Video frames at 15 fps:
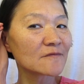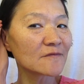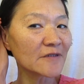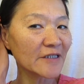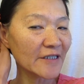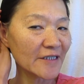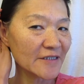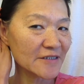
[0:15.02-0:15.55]
we
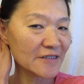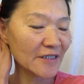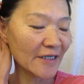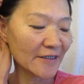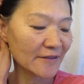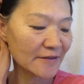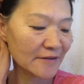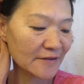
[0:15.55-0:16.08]
can
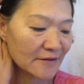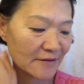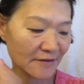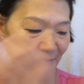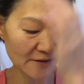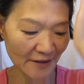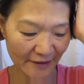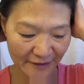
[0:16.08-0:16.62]
chat
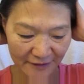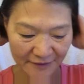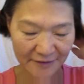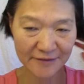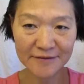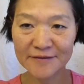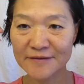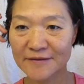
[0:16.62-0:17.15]
like
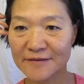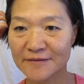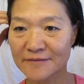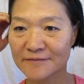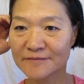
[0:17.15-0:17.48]
this.